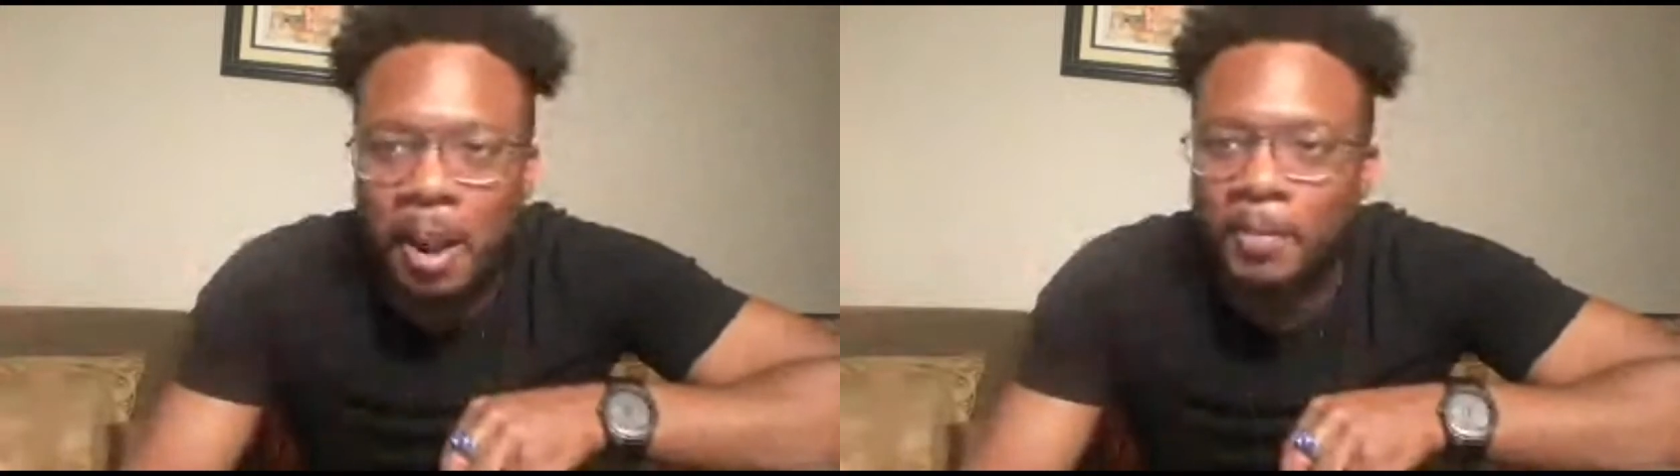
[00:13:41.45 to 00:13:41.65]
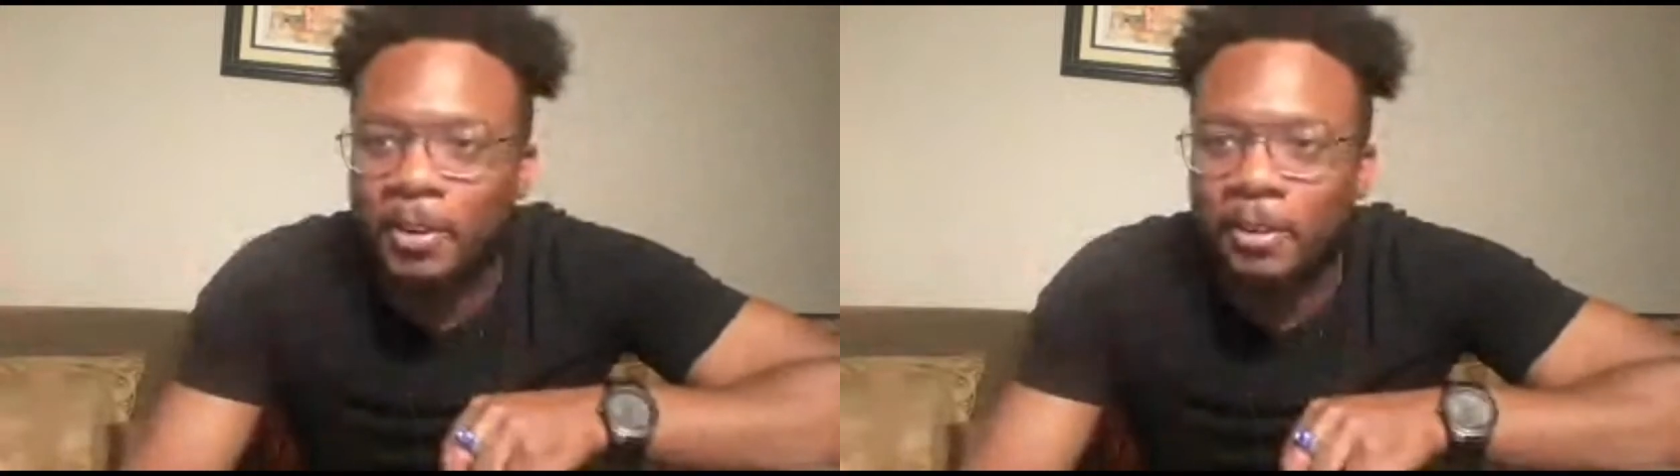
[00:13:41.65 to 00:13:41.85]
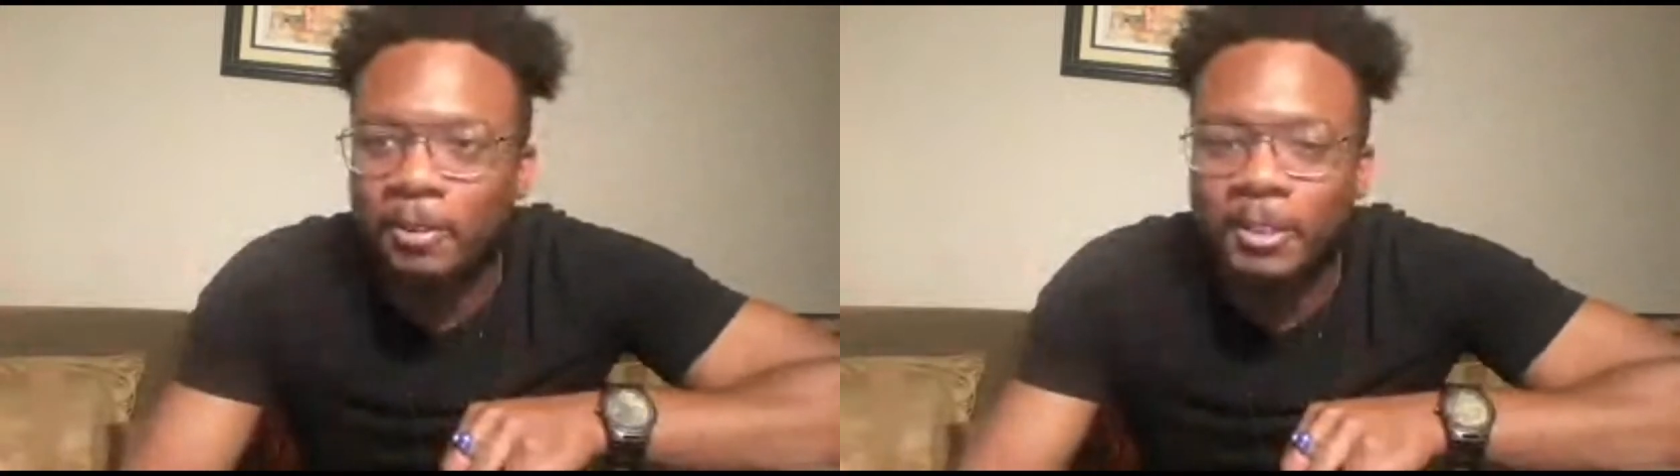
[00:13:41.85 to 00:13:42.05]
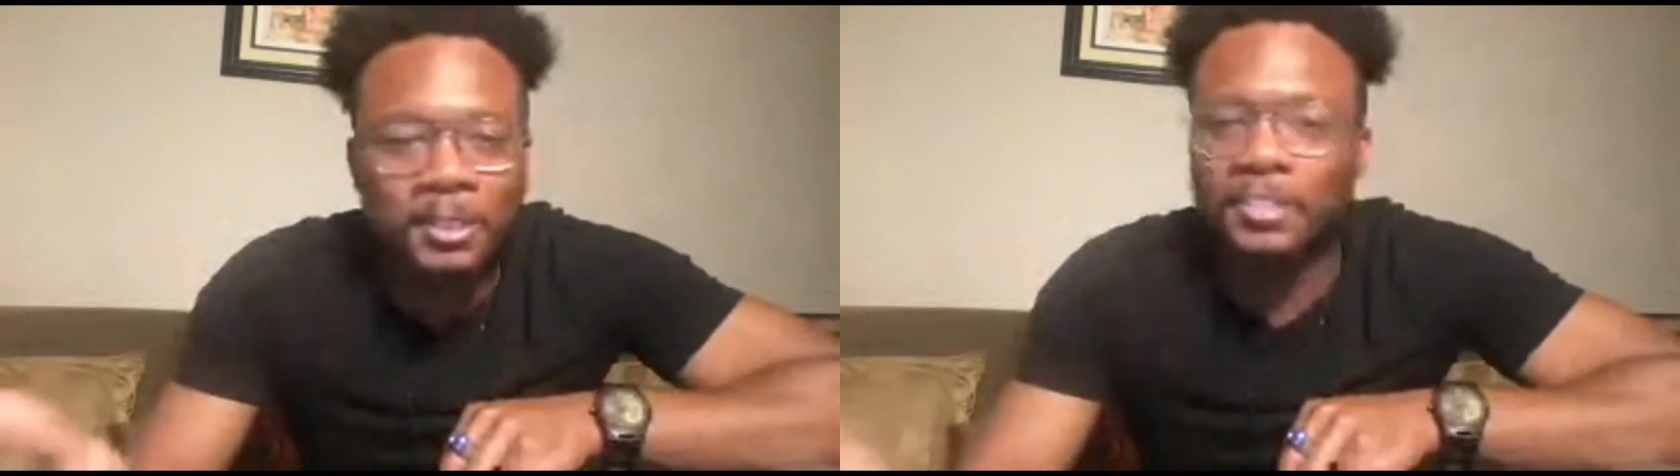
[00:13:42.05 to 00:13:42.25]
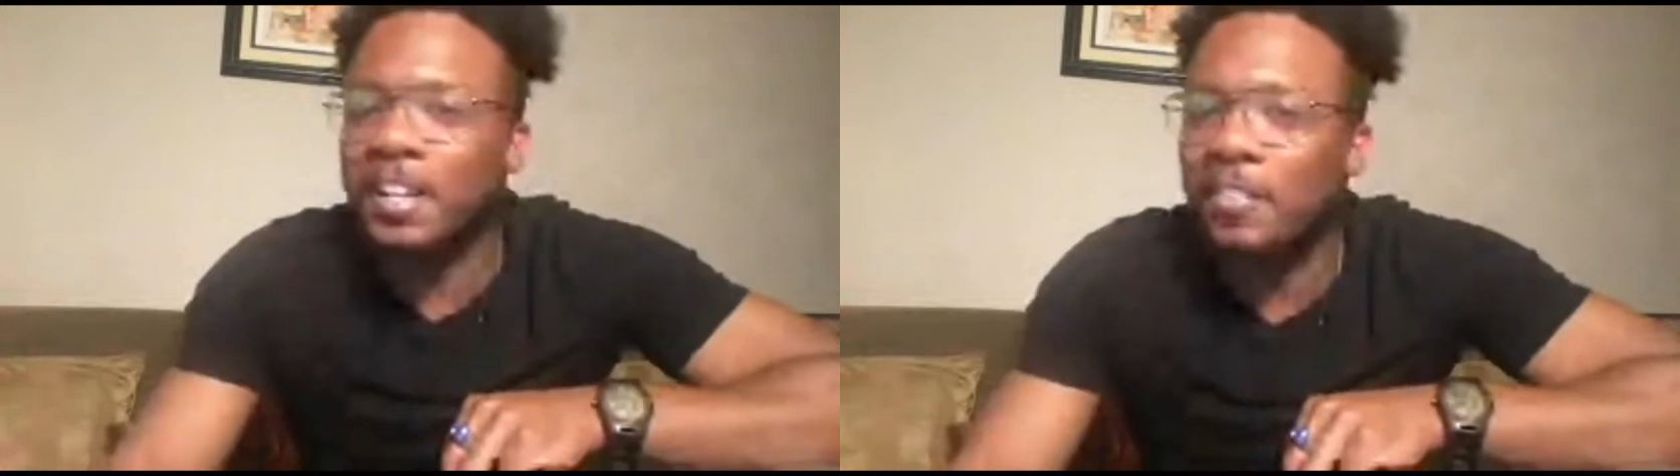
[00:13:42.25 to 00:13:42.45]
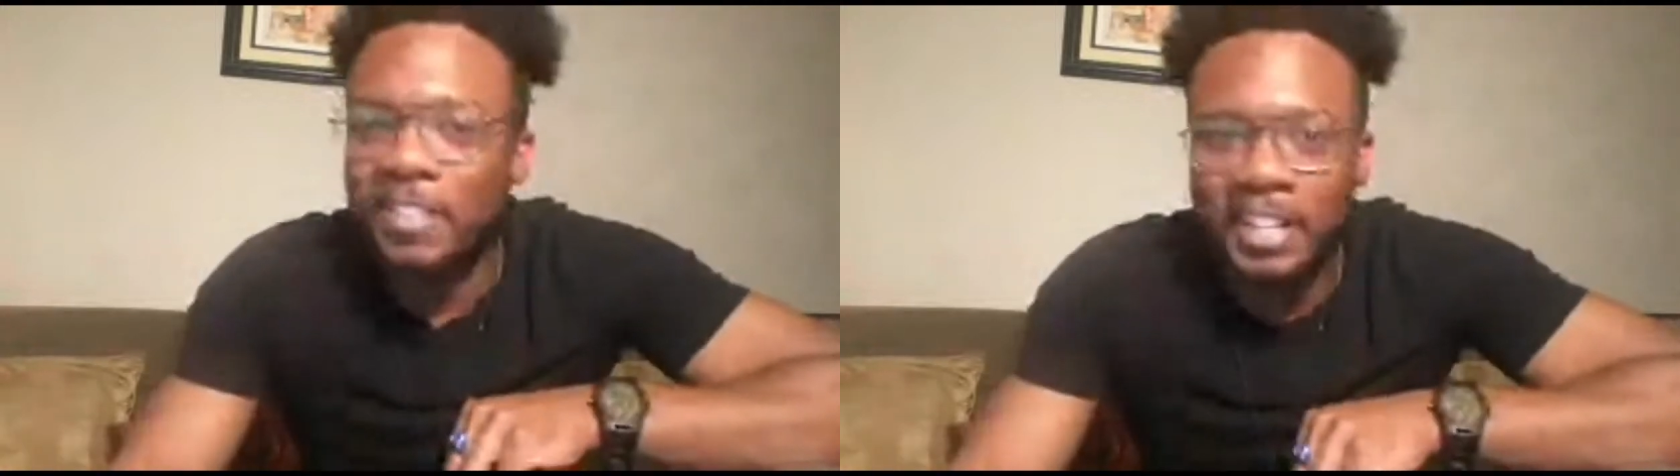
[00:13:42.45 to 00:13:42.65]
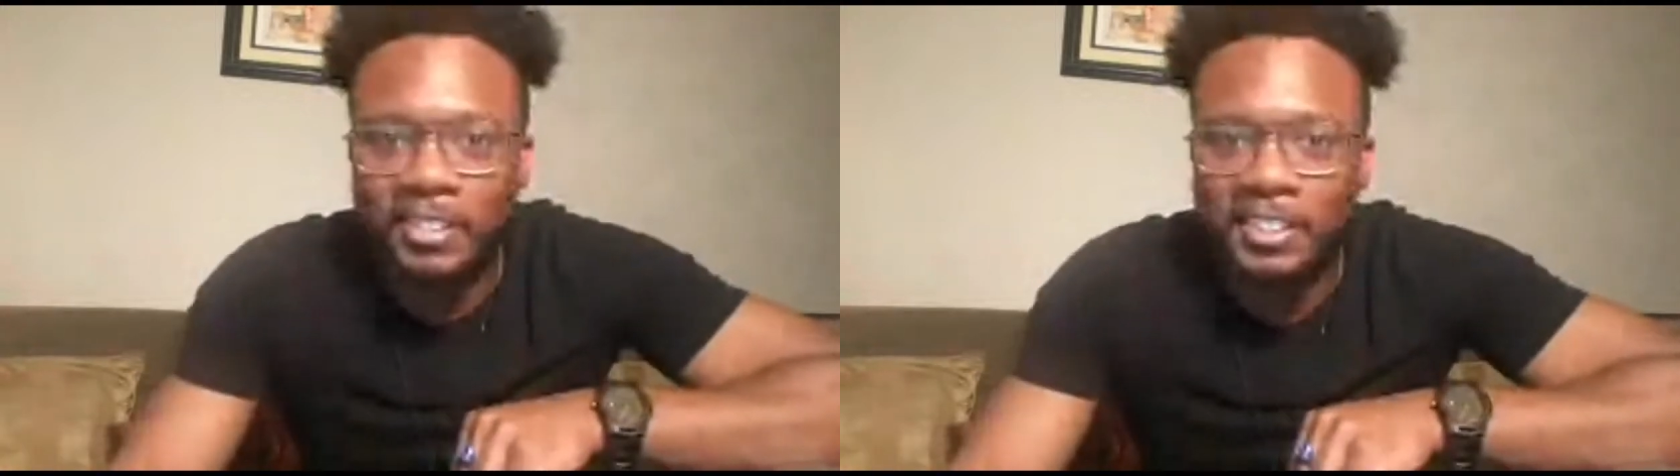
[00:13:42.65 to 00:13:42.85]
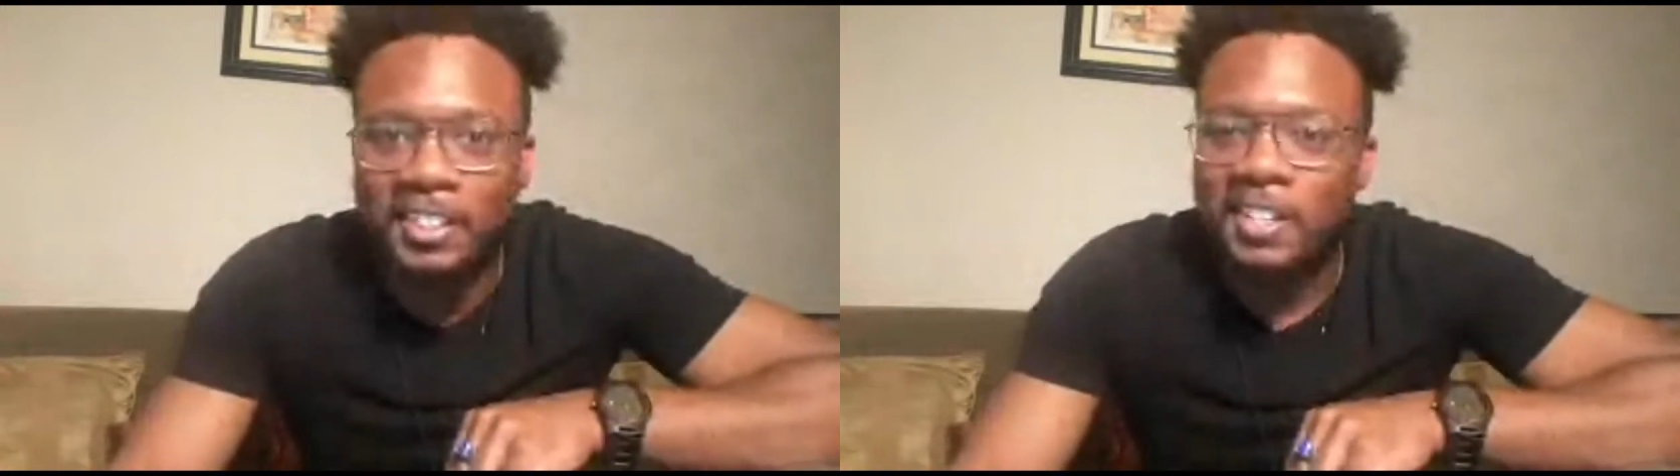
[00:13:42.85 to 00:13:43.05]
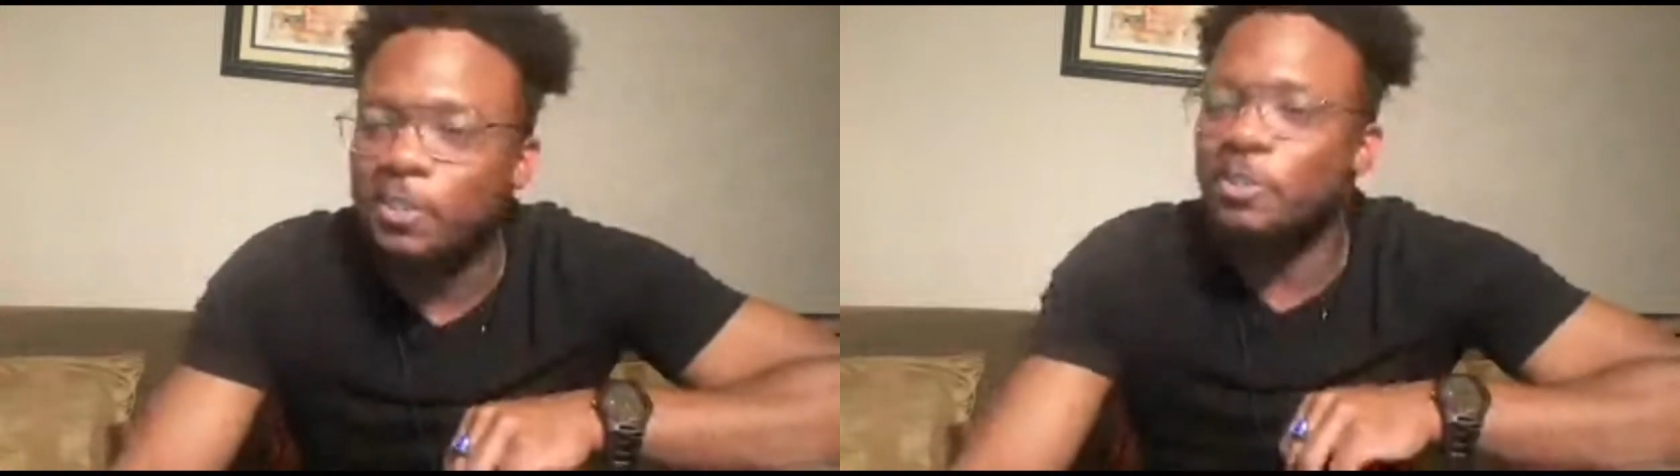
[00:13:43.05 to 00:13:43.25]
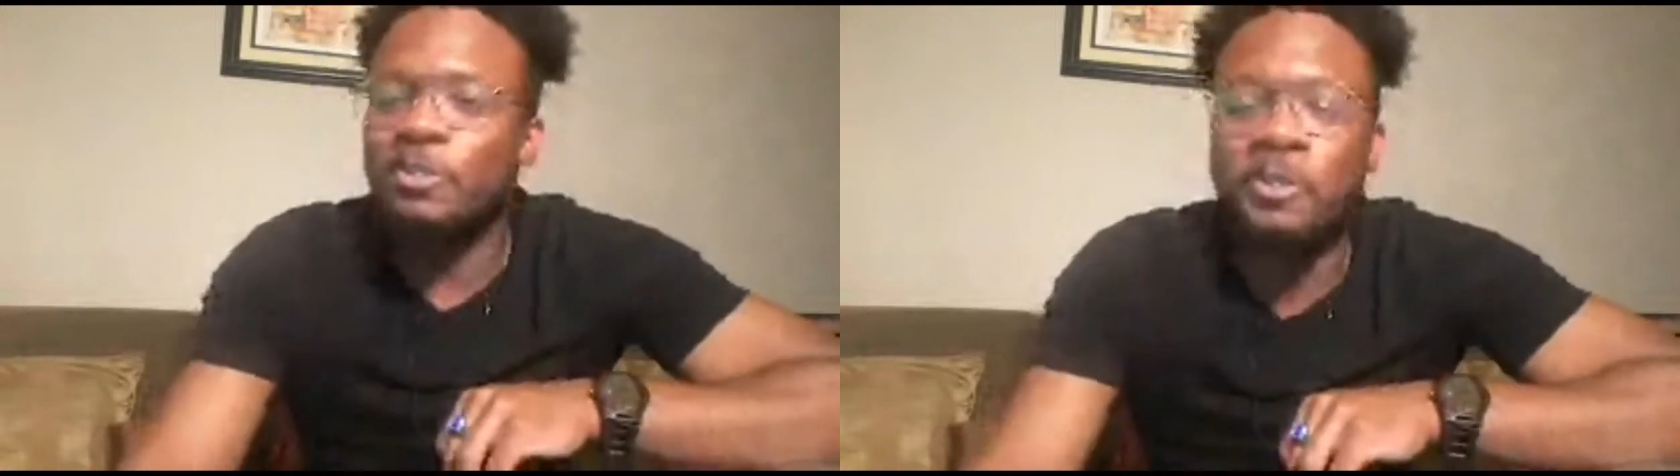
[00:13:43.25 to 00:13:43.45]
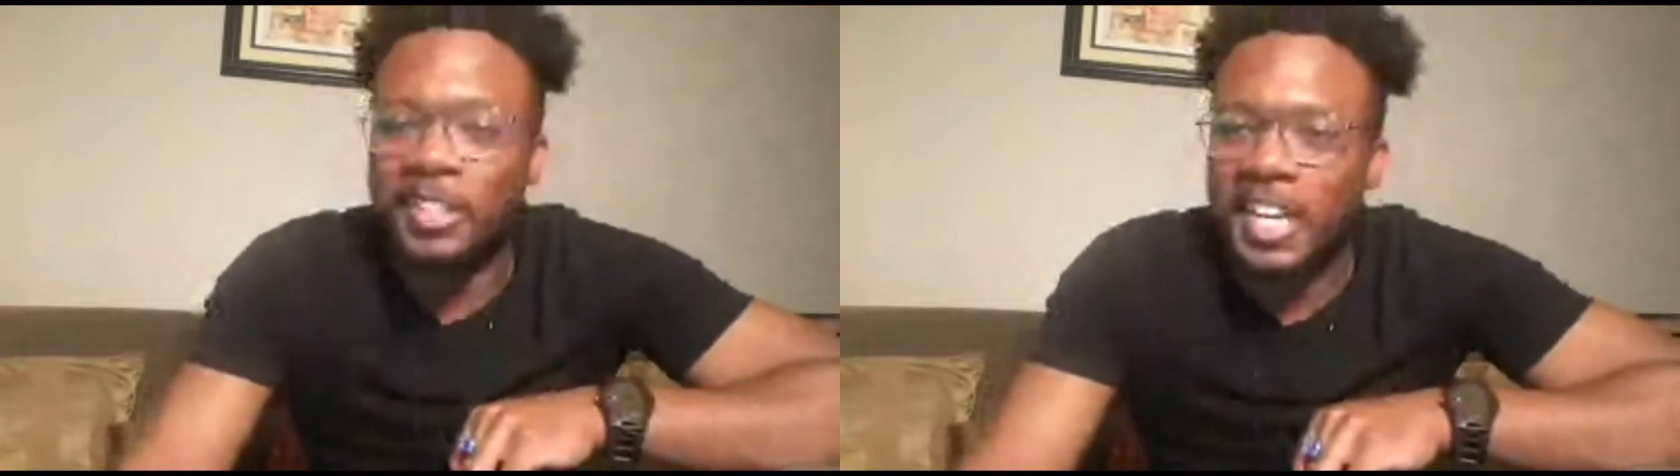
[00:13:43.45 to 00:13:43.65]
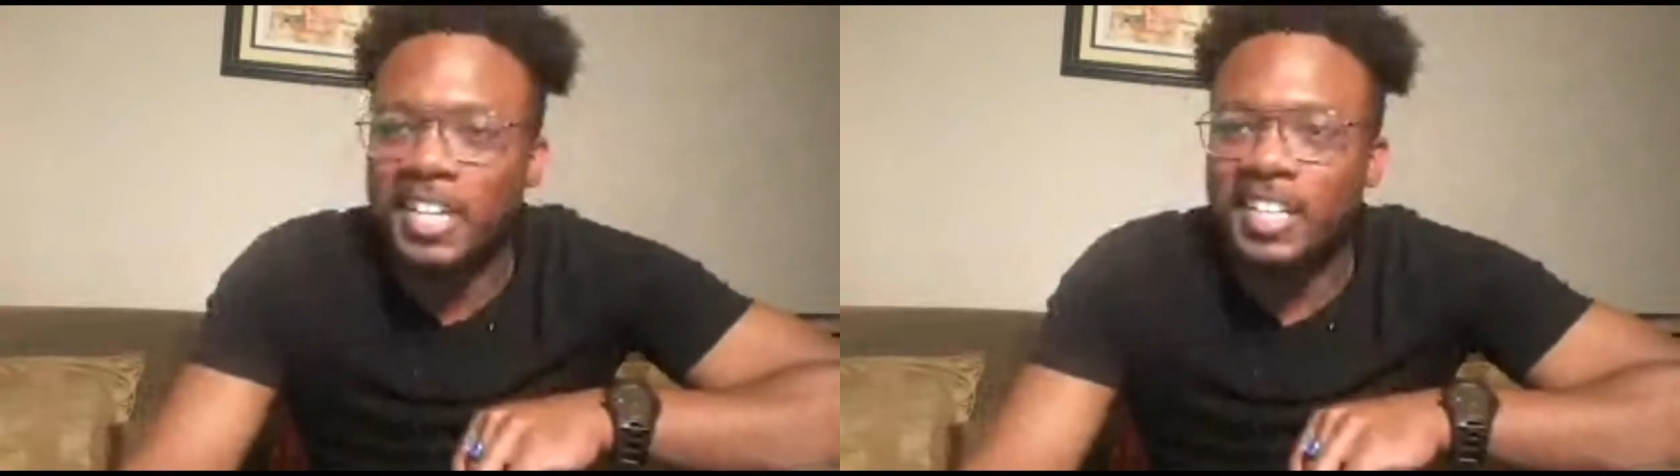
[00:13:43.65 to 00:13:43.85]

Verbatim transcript: What's your love language? Do you know what that is?